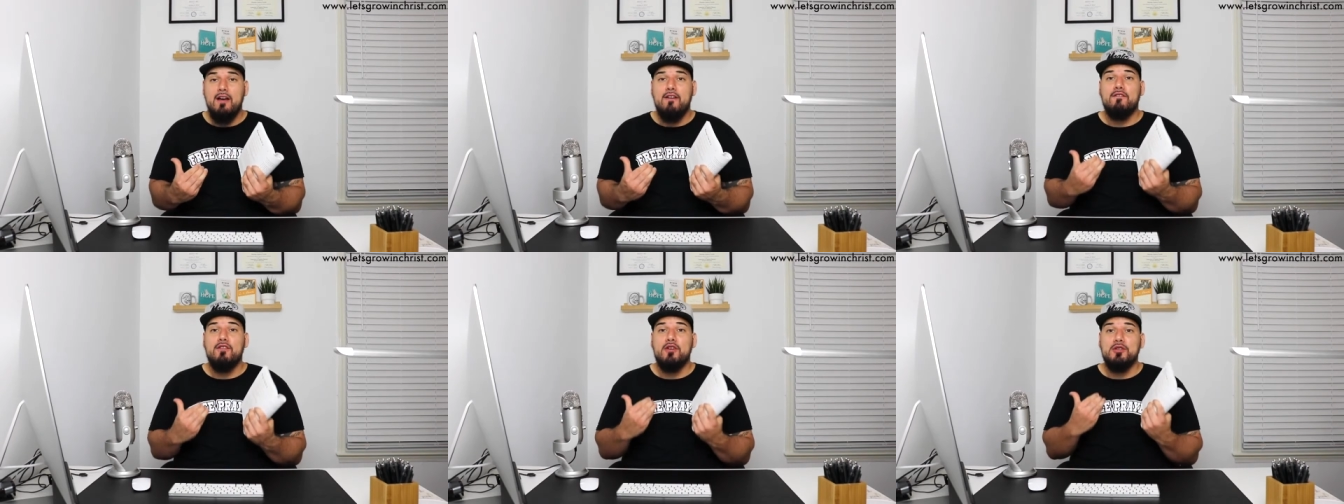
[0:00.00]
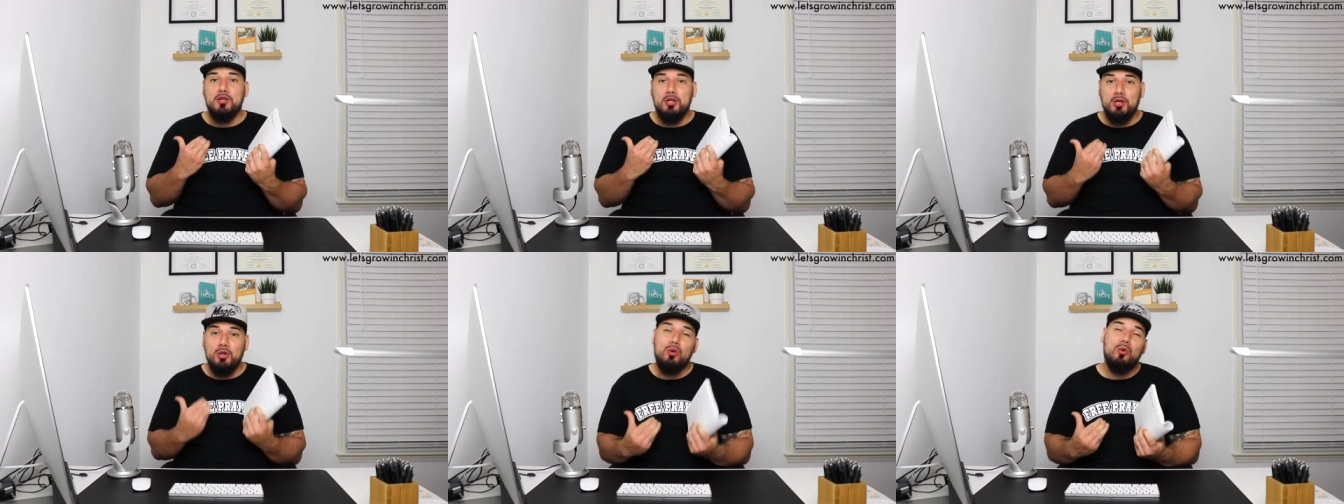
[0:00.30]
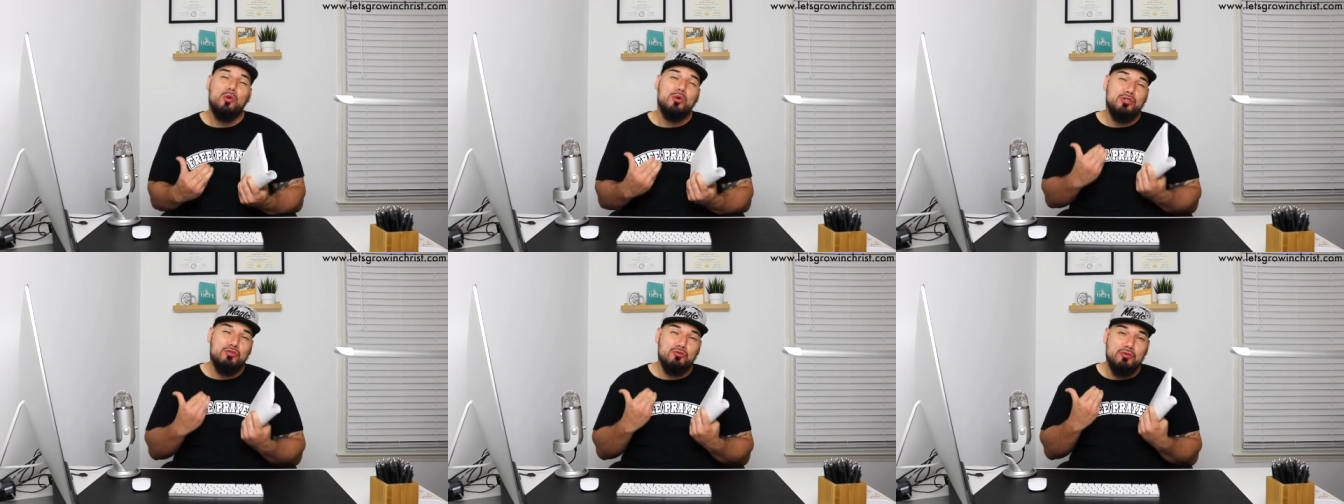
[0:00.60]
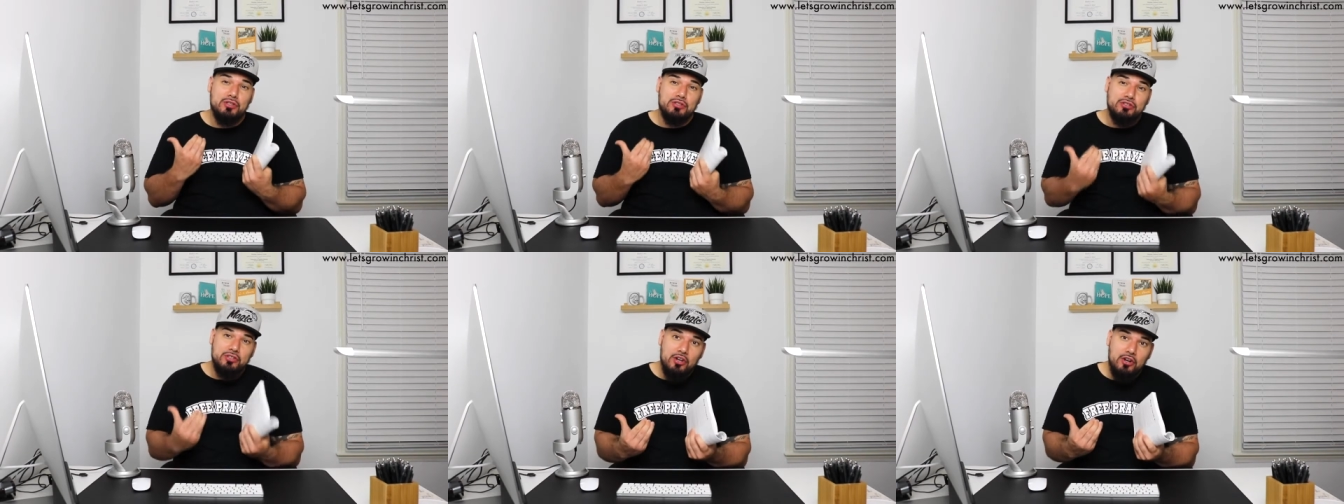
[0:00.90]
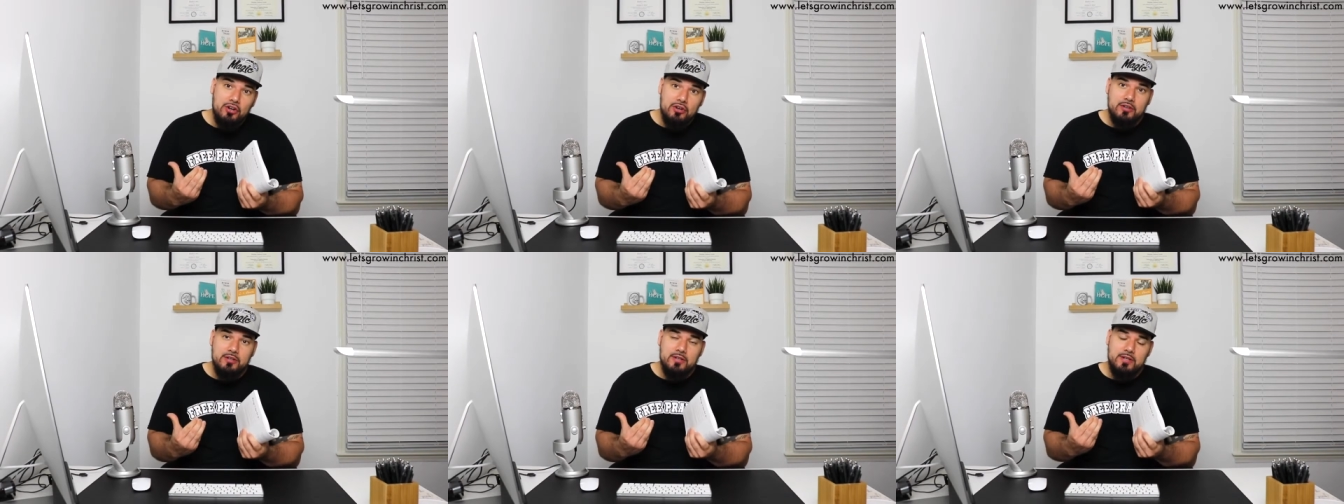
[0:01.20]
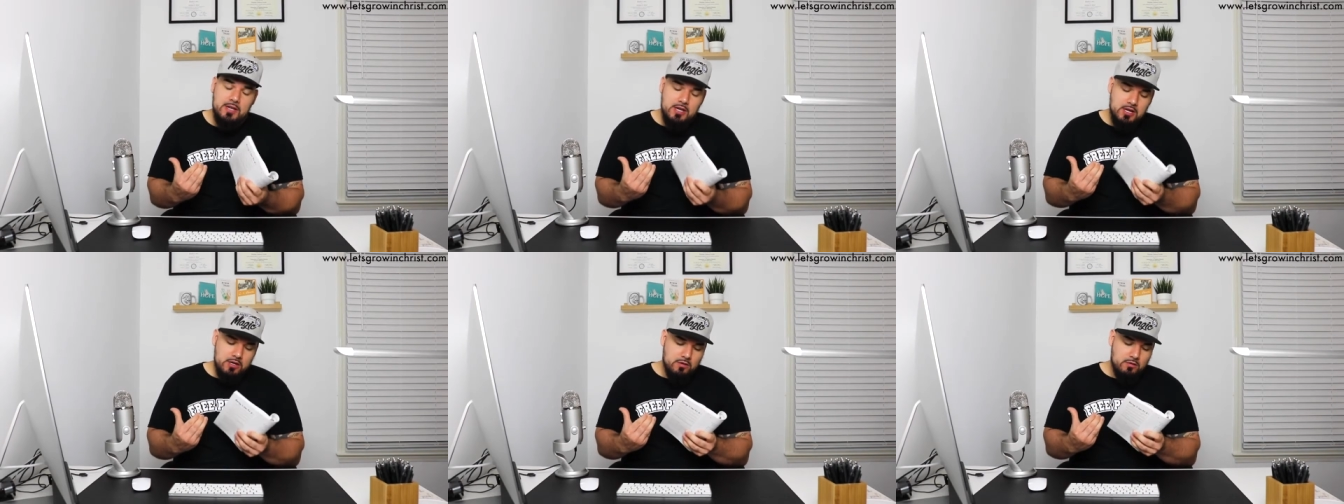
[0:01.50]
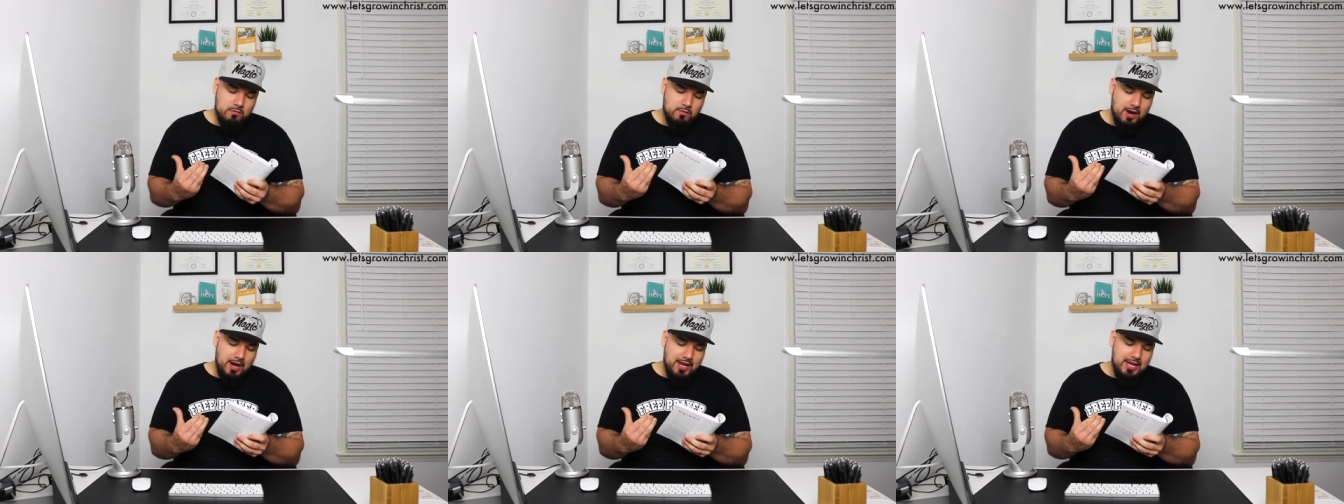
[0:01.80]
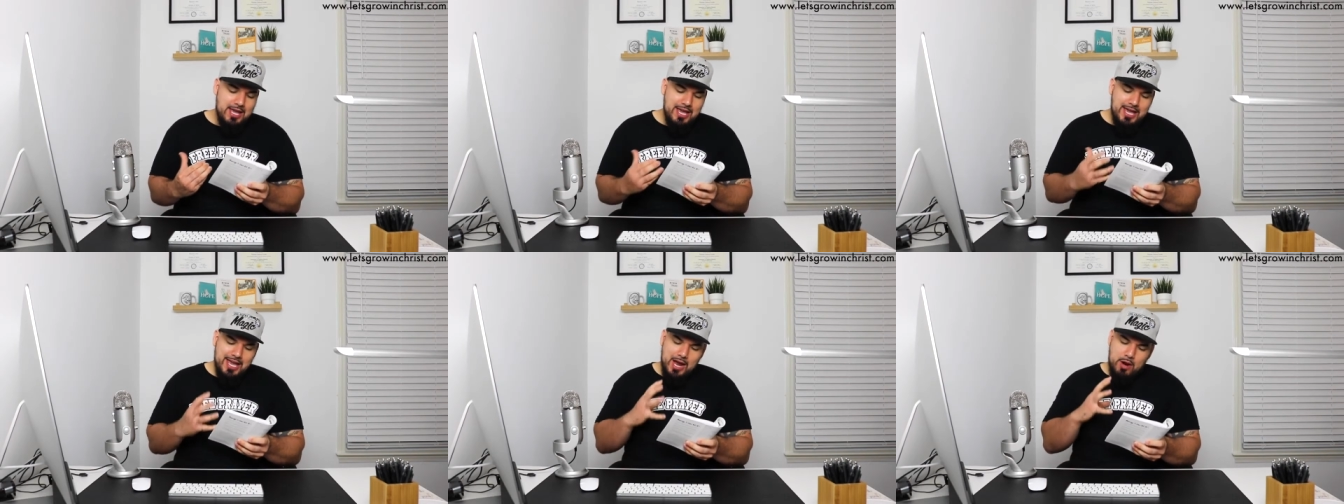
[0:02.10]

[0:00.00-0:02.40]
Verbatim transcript: for the Lord's return right?